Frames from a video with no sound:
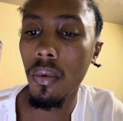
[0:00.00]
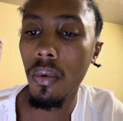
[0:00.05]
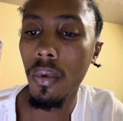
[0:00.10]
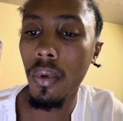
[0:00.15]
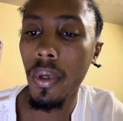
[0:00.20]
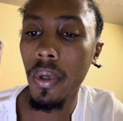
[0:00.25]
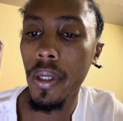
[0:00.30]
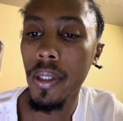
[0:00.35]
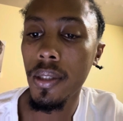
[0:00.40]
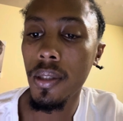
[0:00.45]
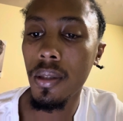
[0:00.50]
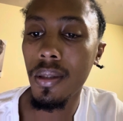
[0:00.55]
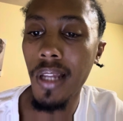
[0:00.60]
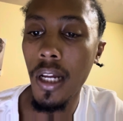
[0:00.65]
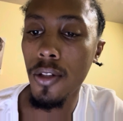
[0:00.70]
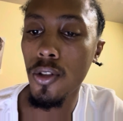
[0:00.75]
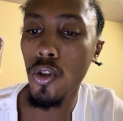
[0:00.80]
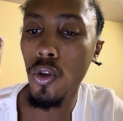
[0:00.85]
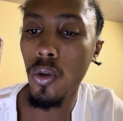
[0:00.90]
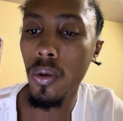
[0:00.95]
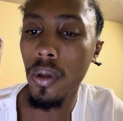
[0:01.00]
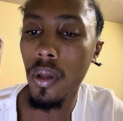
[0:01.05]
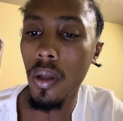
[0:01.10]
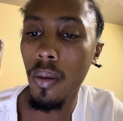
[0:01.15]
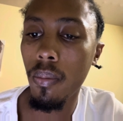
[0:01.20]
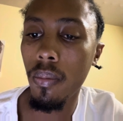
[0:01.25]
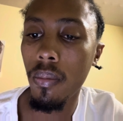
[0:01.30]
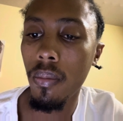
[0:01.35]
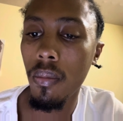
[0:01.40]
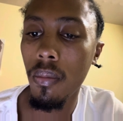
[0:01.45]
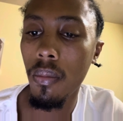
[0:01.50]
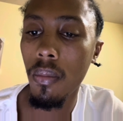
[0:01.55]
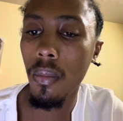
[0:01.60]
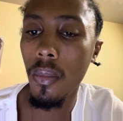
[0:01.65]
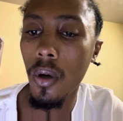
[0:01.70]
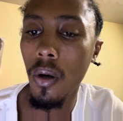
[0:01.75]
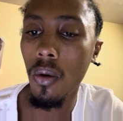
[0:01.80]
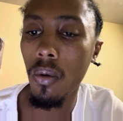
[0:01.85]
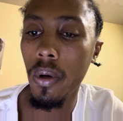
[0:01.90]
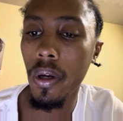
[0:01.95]
let's touch on them.
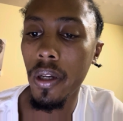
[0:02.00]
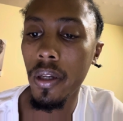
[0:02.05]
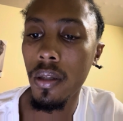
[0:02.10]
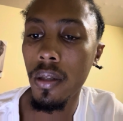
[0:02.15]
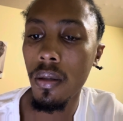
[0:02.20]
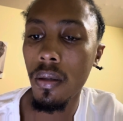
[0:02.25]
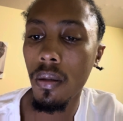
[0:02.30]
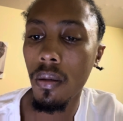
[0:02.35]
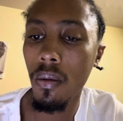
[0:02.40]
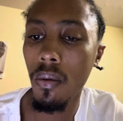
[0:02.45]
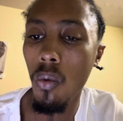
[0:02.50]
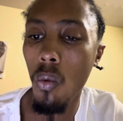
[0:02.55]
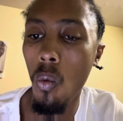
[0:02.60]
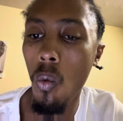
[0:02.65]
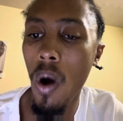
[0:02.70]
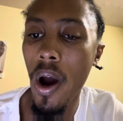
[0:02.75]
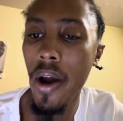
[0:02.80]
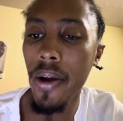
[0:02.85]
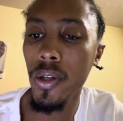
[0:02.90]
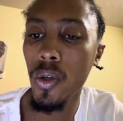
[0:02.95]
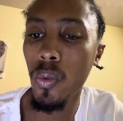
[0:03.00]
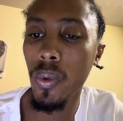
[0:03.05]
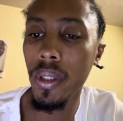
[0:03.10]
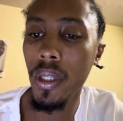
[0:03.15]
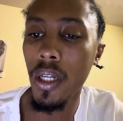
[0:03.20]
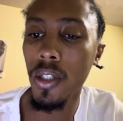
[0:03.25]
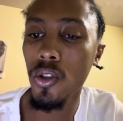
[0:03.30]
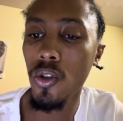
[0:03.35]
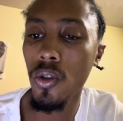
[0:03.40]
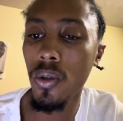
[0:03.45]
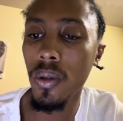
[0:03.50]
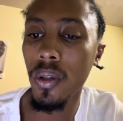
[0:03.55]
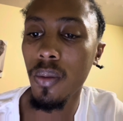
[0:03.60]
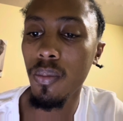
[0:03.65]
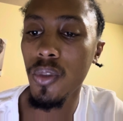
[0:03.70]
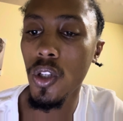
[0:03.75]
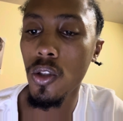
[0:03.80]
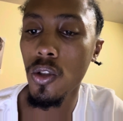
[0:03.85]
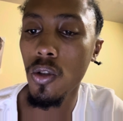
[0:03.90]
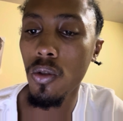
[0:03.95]
Okay, why do we touch on them?
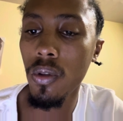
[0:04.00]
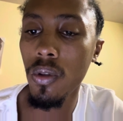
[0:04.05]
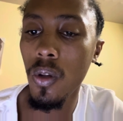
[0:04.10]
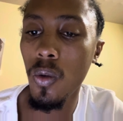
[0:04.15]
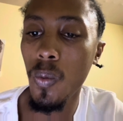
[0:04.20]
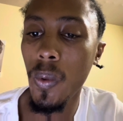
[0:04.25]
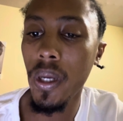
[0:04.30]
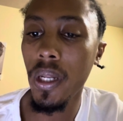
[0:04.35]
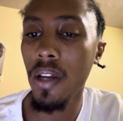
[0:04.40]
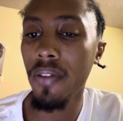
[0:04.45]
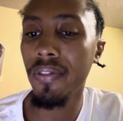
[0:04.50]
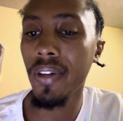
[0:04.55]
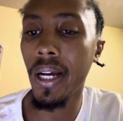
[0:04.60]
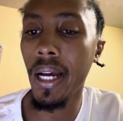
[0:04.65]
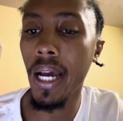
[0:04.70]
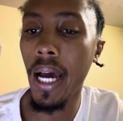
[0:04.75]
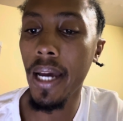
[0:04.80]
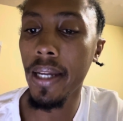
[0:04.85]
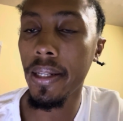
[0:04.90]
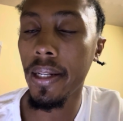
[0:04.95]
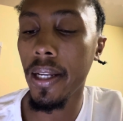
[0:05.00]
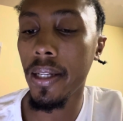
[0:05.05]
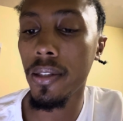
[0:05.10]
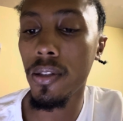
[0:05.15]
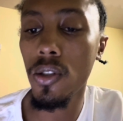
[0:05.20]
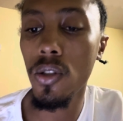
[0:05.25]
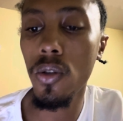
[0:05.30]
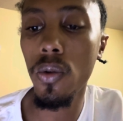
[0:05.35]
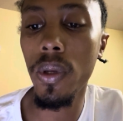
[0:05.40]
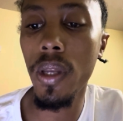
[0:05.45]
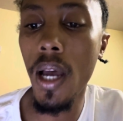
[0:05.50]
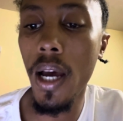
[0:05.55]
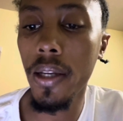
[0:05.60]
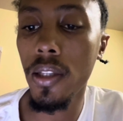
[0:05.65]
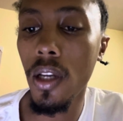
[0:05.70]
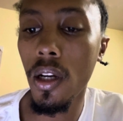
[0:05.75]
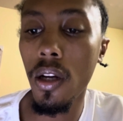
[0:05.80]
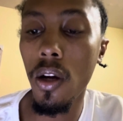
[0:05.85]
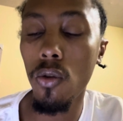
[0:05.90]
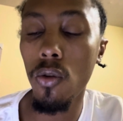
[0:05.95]
Just so that we can have a guideline. So yeah,
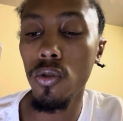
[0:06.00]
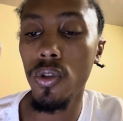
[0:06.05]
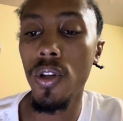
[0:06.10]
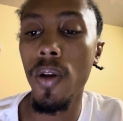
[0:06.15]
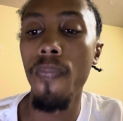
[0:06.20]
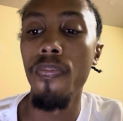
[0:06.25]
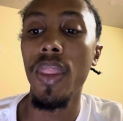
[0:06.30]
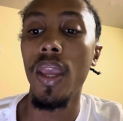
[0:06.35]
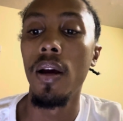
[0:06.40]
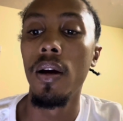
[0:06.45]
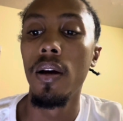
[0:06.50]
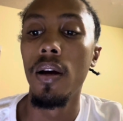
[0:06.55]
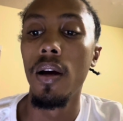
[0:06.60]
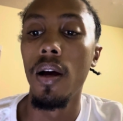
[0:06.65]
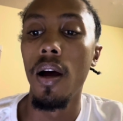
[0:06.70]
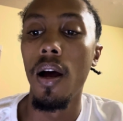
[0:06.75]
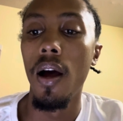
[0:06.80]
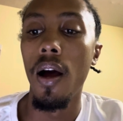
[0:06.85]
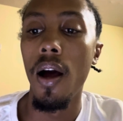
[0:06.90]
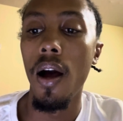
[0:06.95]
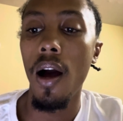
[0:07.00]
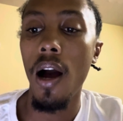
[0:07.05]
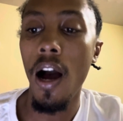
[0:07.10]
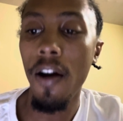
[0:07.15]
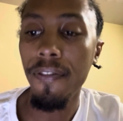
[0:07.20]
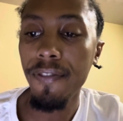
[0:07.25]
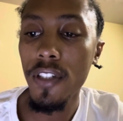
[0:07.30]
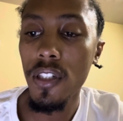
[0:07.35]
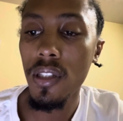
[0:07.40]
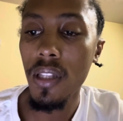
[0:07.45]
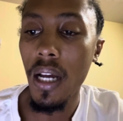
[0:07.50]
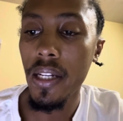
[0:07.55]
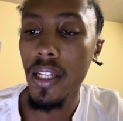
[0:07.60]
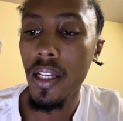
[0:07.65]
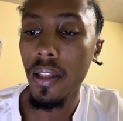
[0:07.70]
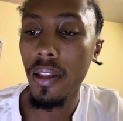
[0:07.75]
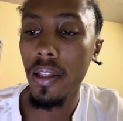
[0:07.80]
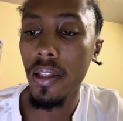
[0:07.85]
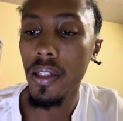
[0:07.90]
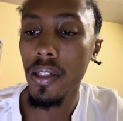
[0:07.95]
here goes. After
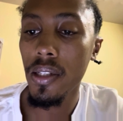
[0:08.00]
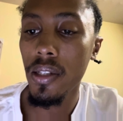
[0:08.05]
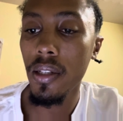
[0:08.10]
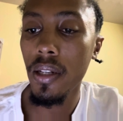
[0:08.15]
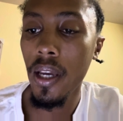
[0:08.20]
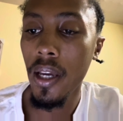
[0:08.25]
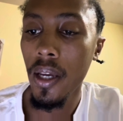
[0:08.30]
studying this,